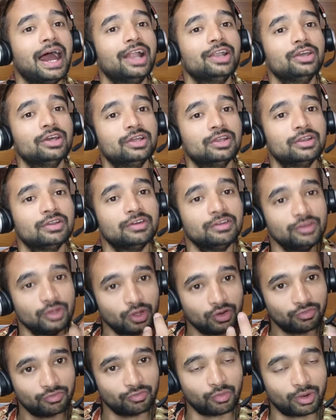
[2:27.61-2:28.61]
and your
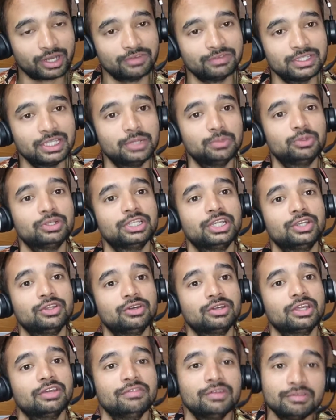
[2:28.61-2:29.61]
your whatever the input that
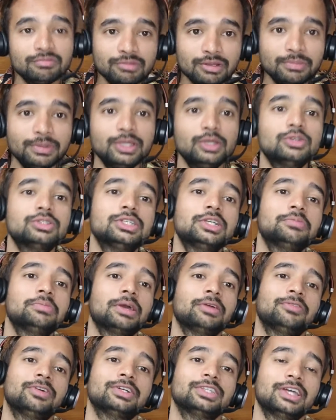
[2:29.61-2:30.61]
you are given will be used in
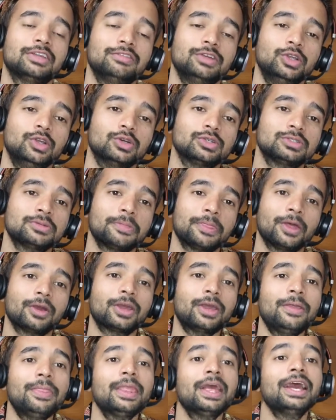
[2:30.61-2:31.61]
my further videos
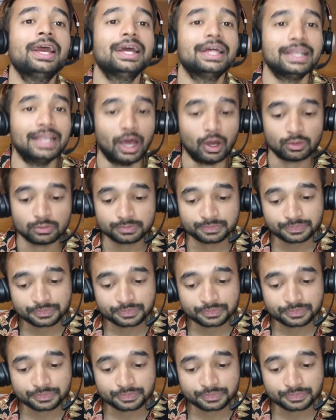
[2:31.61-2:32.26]
okay now